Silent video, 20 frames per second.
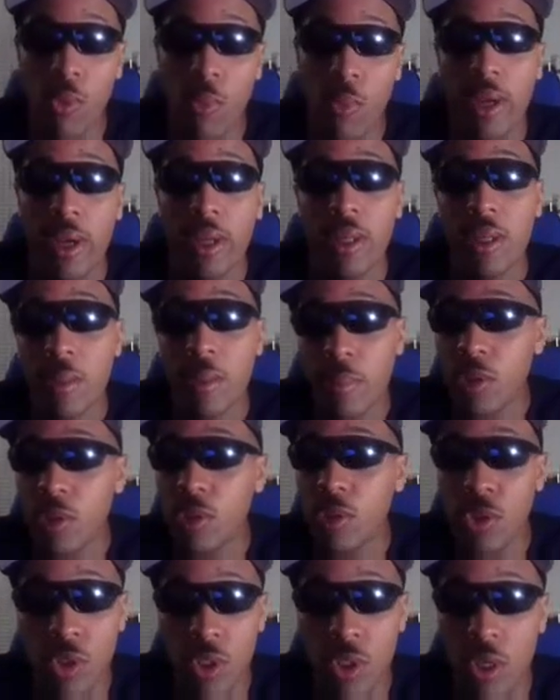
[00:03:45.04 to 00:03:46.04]
the way,
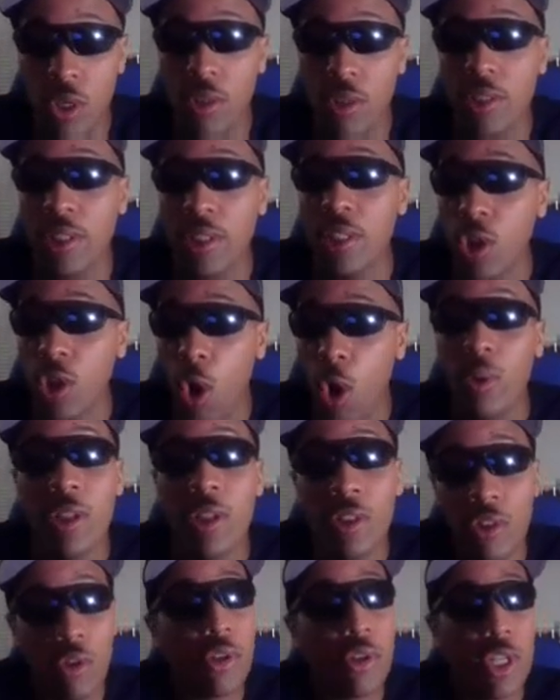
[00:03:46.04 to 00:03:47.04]
Mr. Jeune is only
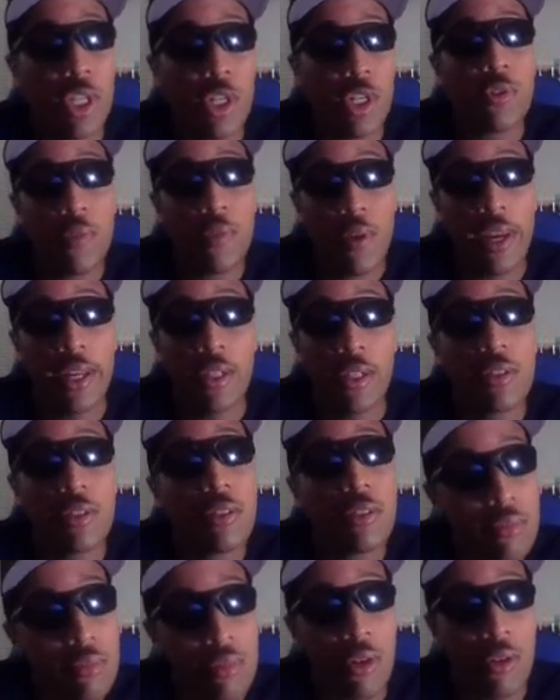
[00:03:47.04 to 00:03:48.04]
30 years of
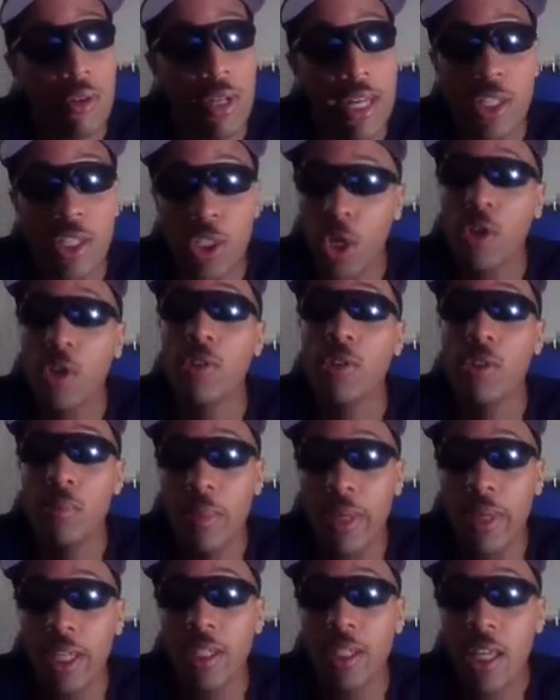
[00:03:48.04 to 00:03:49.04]
age, okay? He's younger
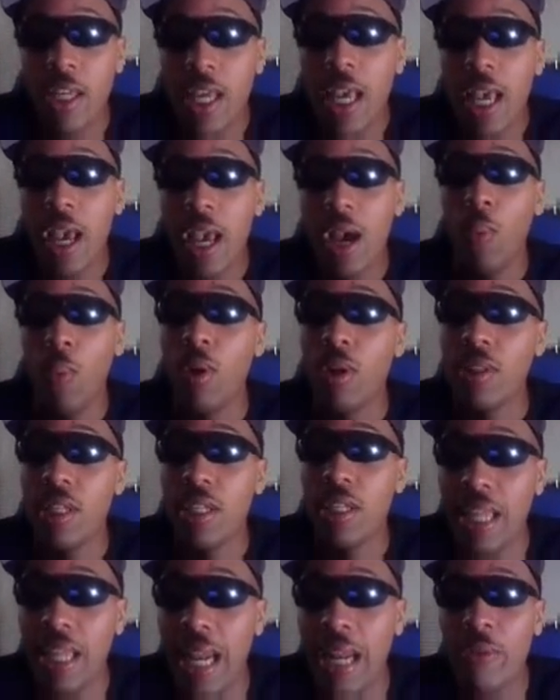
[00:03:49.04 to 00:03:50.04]
than me. And one
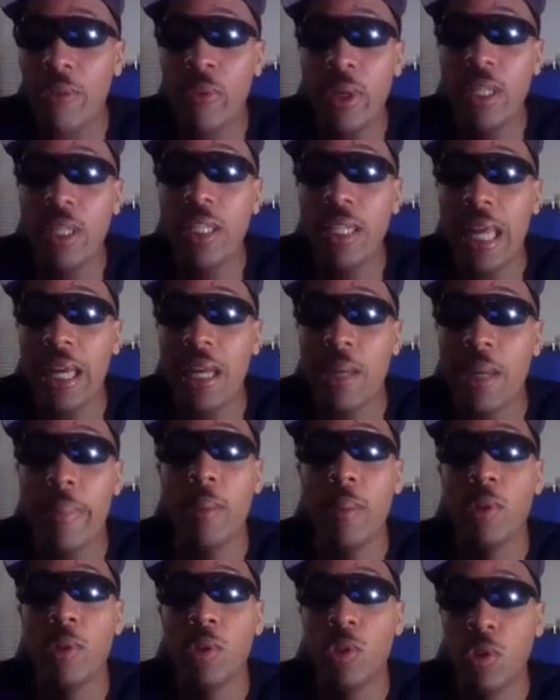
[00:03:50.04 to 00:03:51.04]
thing that I really like
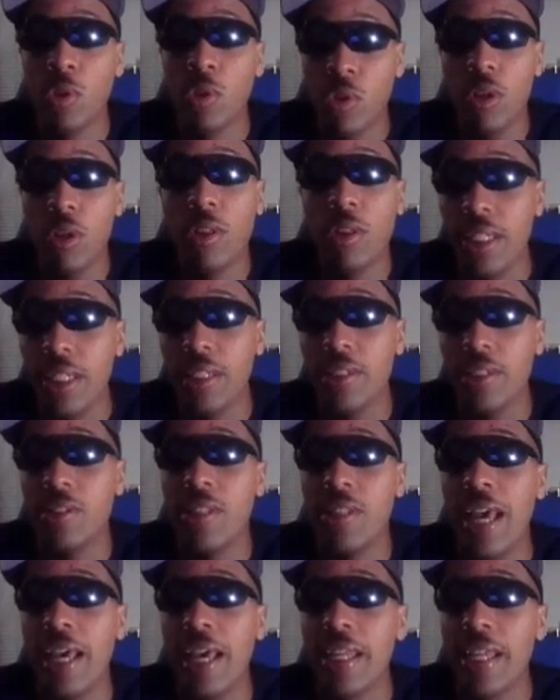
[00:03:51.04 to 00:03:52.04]
about Mr. Jeune is
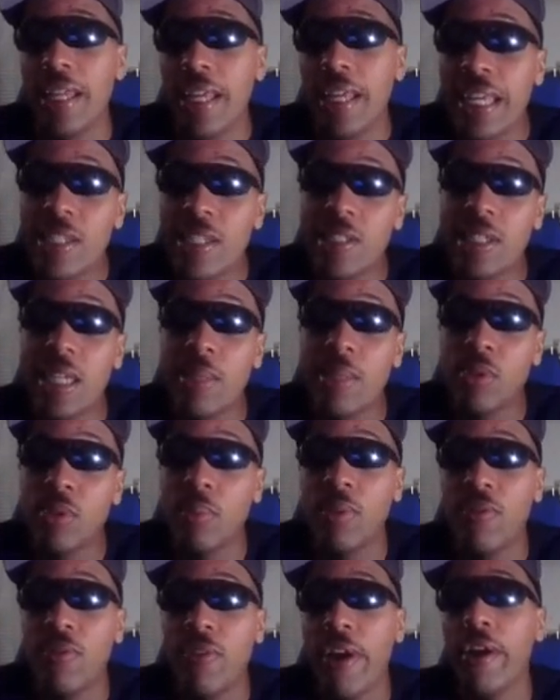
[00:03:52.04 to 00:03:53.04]
that he seems to
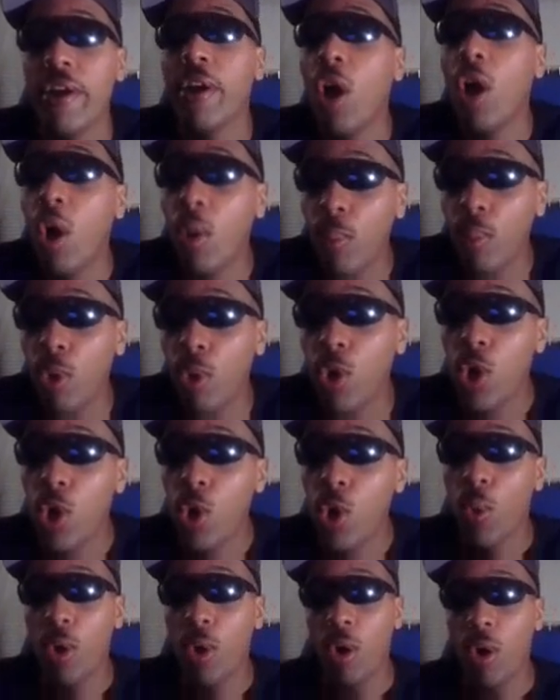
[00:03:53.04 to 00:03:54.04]
be very humble with